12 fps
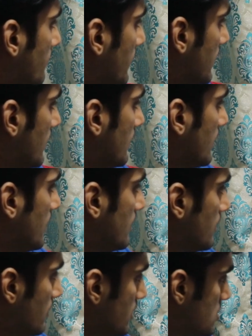making
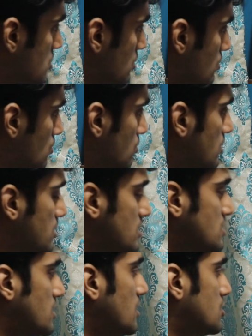it reach to the
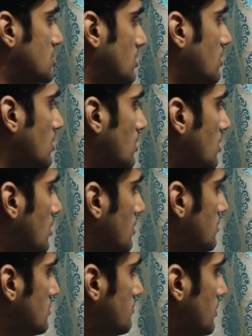destination?
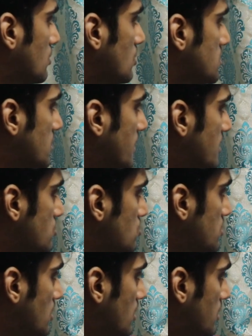Because it has to
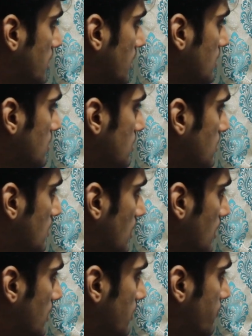take
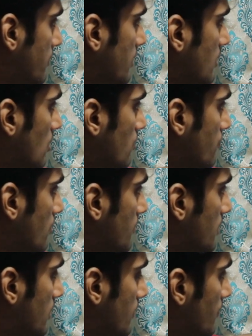a different route from
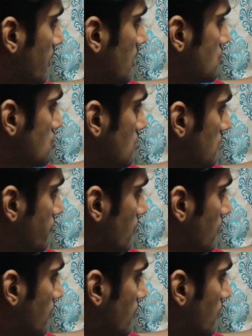here. So